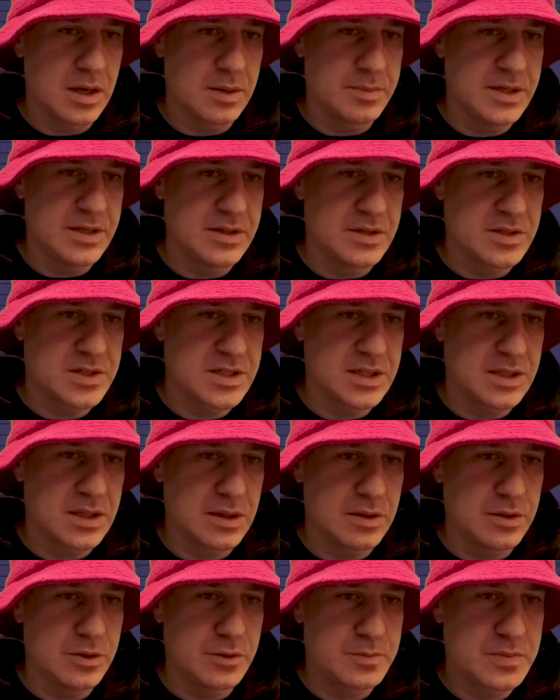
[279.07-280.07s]
In the synth
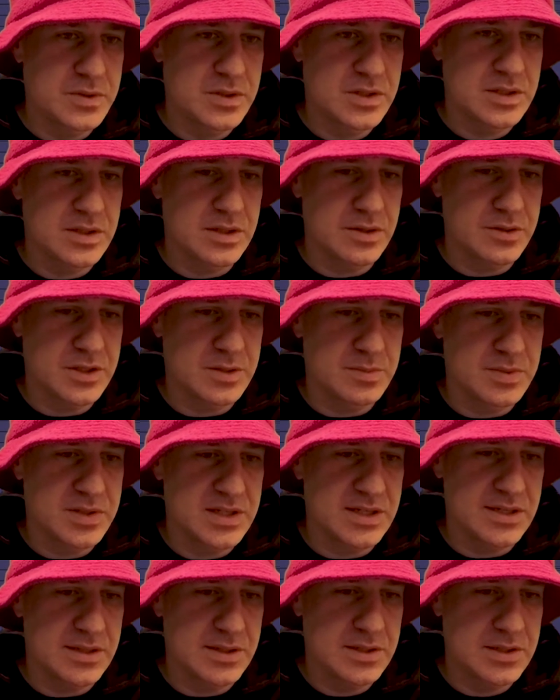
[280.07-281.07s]
loops, there's some
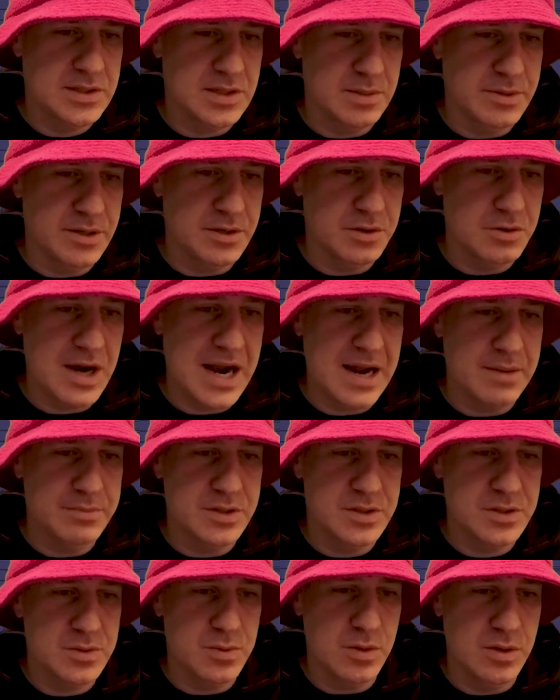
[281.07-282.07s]
synths. I'm gonna grab
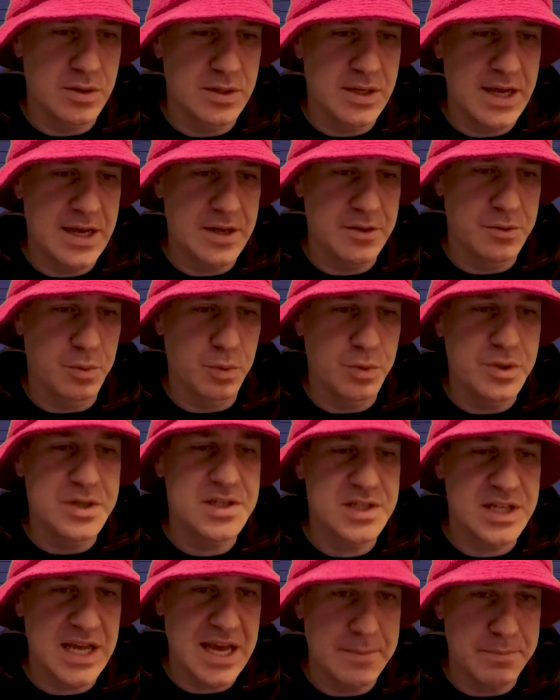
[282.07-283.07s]
this one and
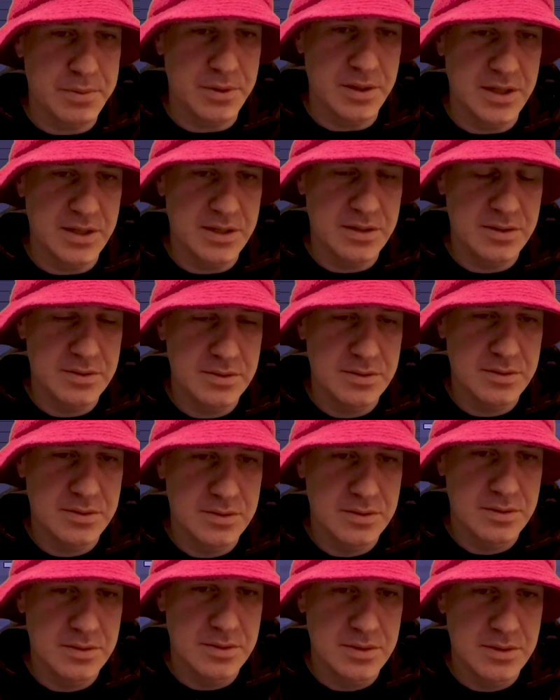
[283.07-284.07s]
resample it,
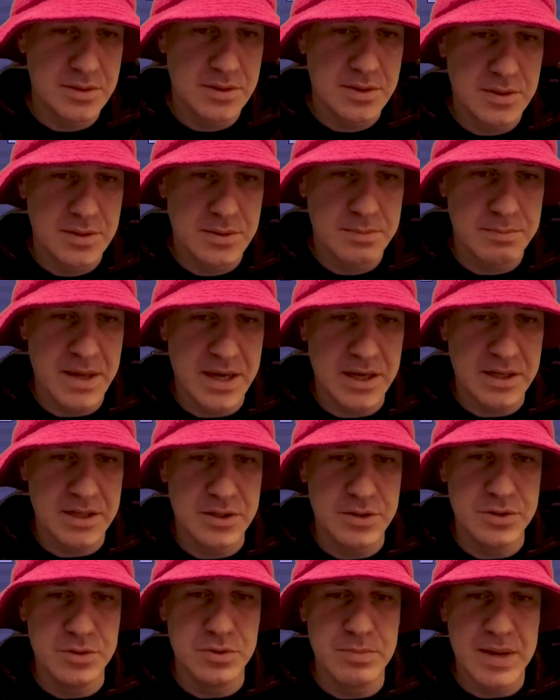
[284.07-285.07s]
make a
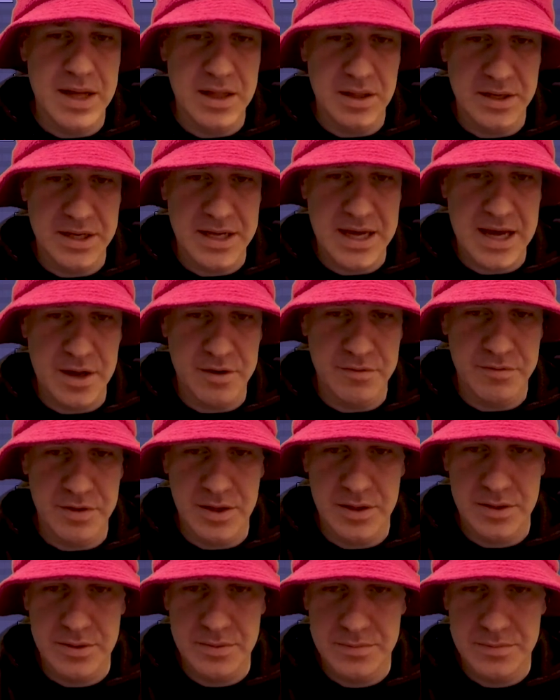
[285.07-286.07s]
new melody out of it.